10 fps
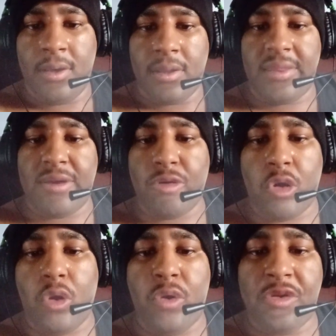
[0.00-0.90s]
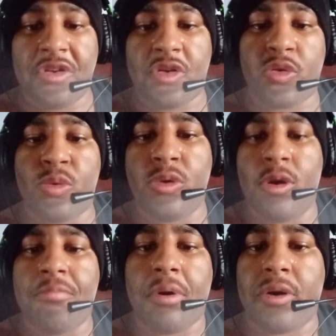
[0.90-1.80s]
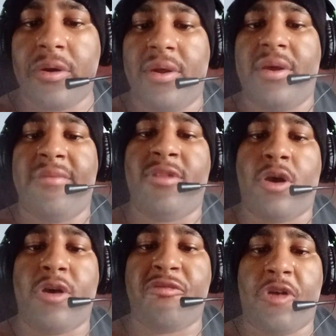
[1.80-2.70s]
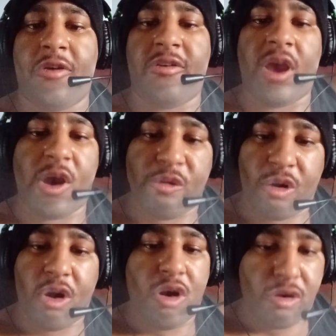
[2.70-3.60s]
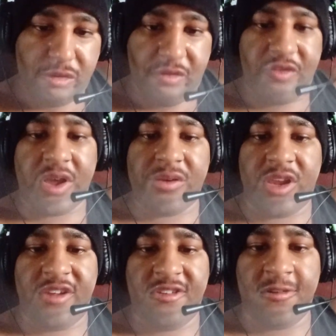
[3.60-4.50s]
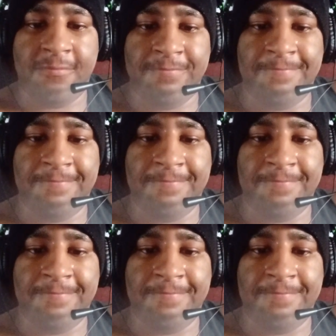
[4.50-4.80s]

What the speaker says: They were also part of the Heart Foundation.